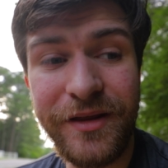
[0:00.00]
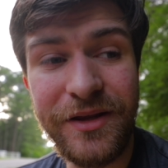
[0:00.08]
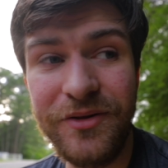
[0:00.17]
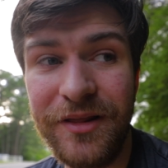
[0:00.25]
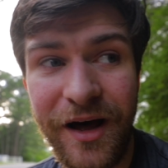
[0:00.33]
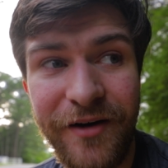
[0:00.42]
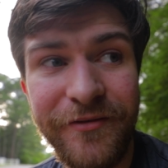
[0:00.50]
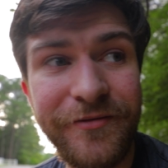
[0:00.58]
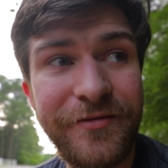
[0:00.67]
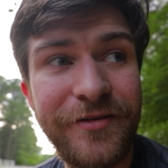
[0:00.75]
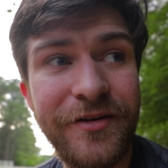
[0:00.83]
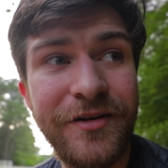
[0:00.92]
that you
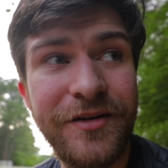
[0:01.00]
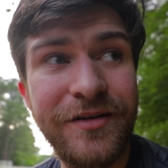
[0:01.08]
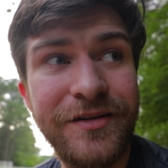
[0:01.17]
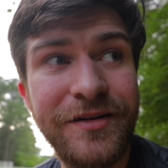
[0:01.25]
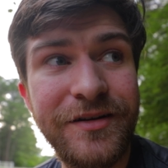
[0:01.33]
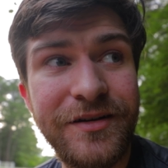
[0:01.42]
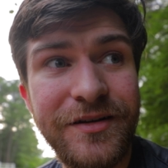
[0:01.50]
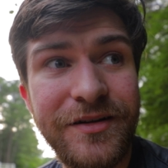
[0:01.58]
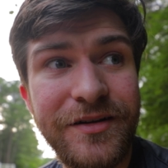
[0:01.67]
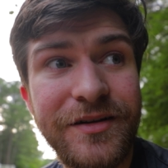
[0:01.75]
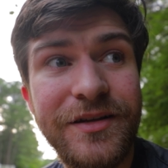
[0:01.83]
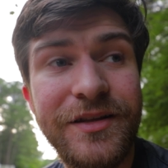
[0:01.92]
love,
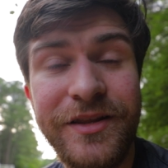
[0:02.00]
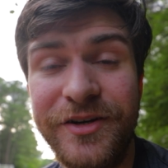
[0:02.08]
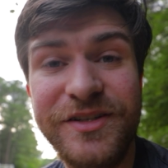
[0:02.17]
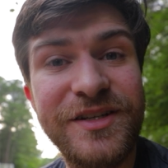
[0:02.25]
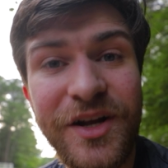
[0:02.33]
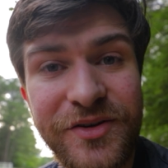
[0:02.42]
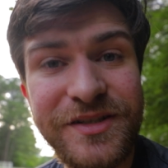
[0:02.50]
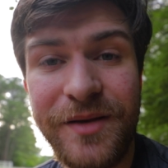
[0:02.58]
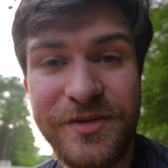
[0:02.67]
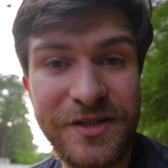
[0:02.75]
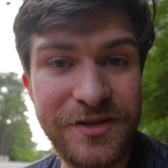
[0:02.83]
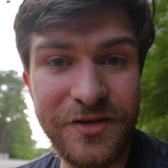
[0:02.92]
there's no
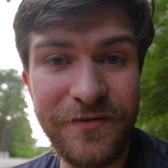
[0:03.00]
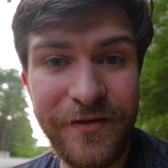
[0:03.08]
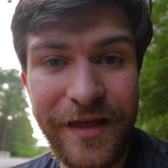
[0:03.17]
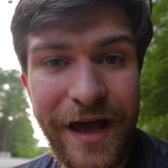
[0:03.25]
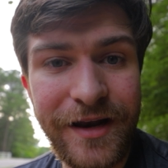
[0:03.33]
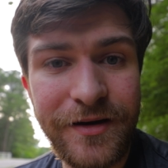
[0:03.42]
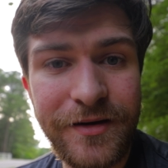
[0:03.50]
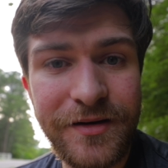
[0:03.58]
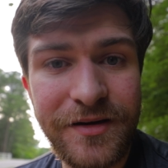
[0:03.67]
substitute for that.